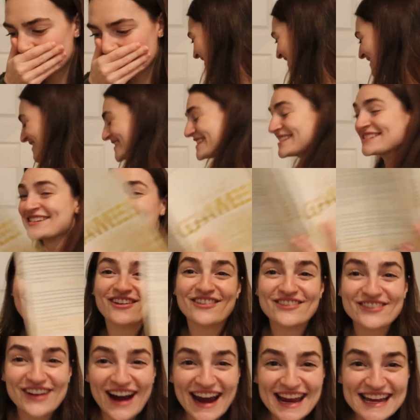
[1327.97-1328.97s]
This is
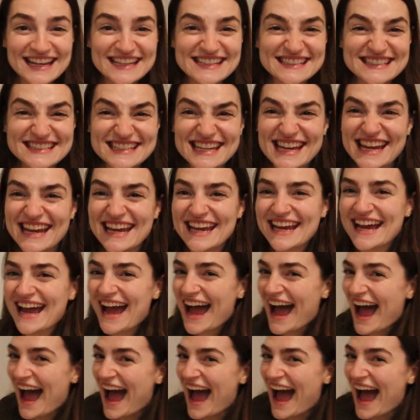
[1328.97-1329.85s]
crazy.